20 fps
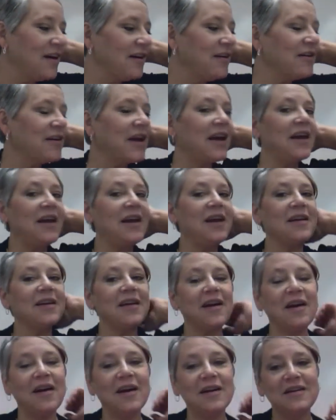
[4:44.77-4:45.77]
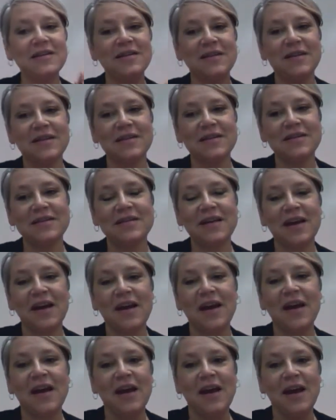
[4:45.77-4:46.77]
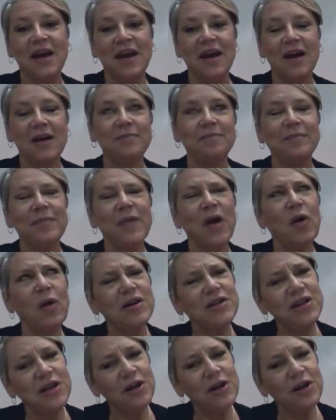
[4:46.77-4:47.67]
Okay, incontinence. Oh,